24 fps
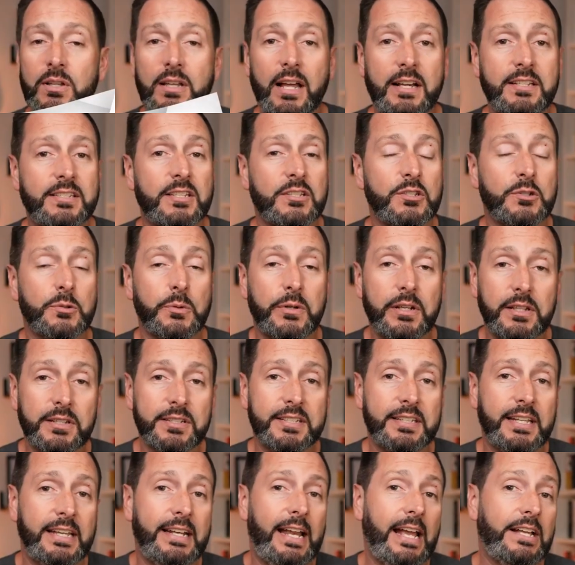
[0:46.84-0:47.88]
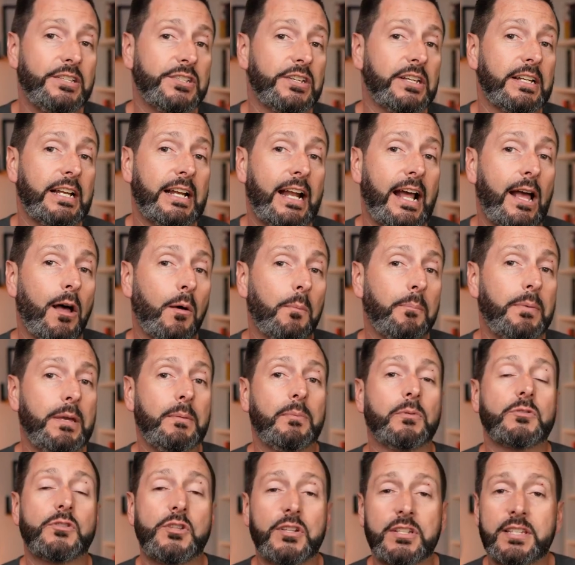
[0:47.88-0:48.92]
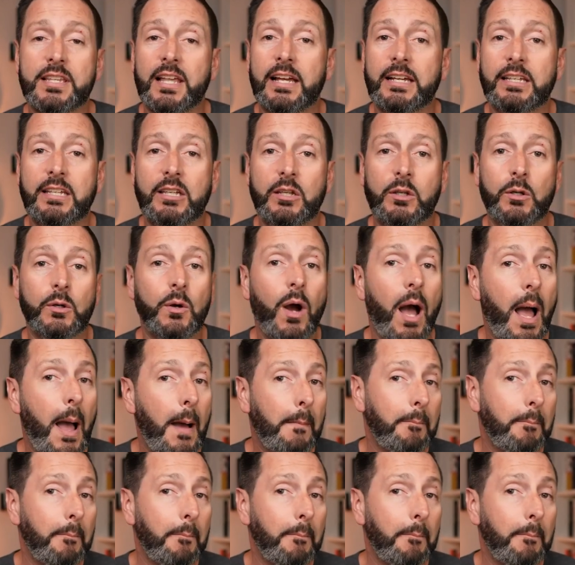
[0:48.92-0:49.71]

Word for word: a licensed real estate agent and I help people just like you